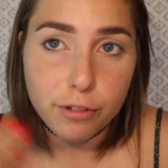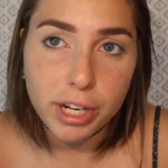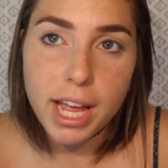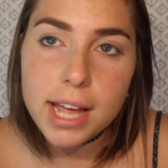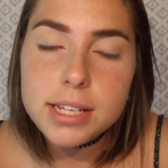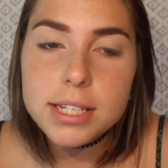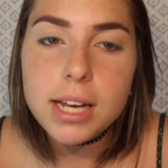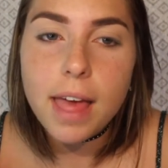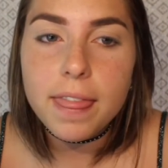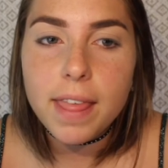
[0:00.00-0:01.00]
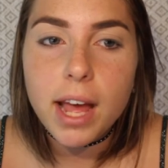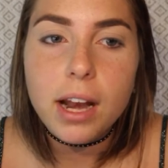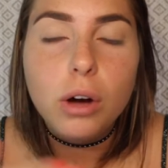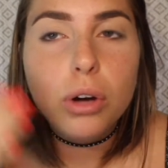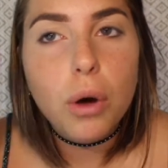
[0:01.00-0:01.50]
freehand it and
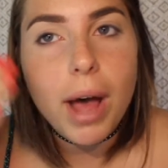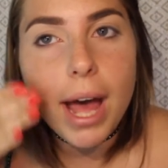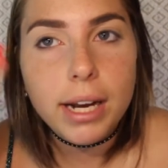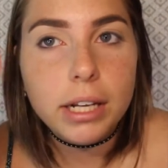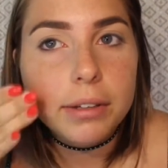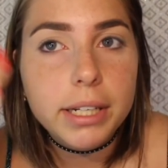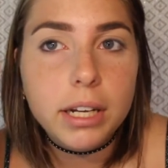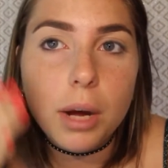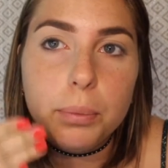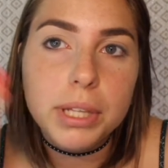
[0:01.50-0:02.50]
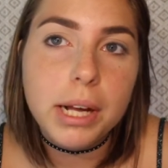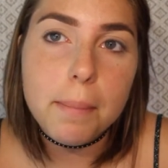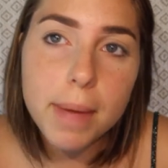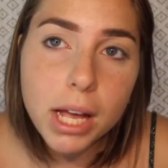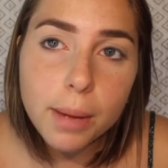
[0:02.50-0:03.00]
then I'll go ahead and clean it up with like a
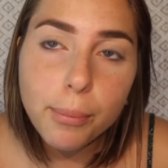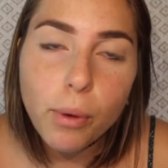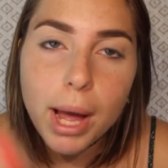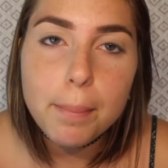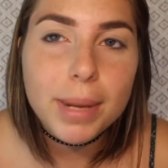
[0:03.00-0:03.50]
makeup wipe,